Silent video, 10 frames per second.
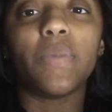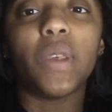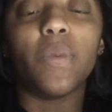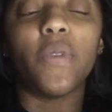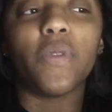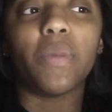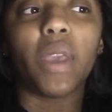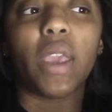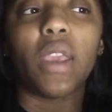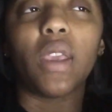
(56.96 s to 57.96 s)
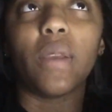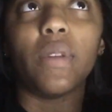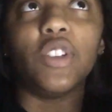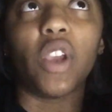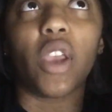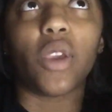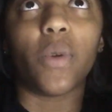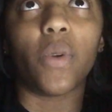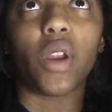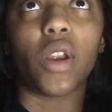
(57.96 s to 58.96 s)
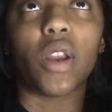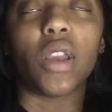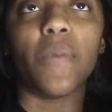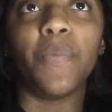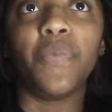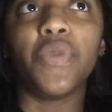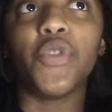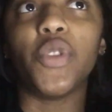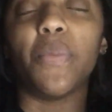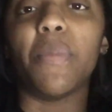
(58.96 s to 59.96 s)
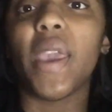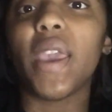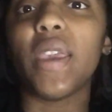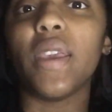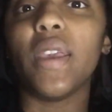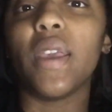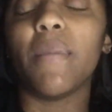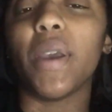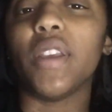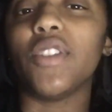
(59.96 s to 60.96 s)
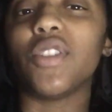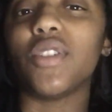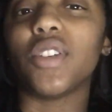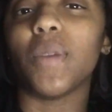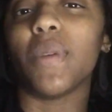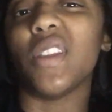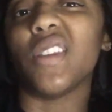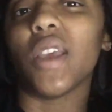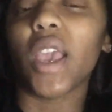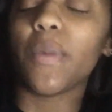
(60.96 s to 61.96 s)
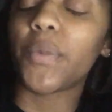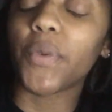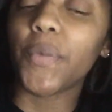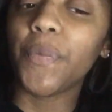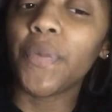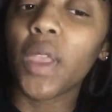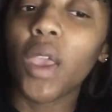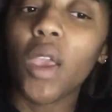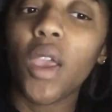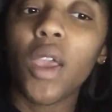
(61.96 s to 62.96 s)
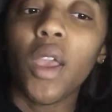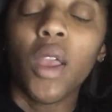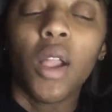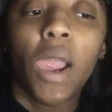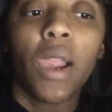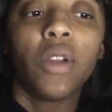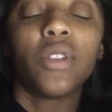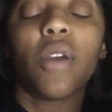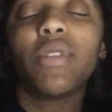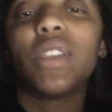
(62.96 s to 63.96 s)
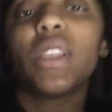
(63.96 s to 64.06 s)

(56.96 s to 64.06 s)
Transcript: people from like January to May. My internship ends in April. So I was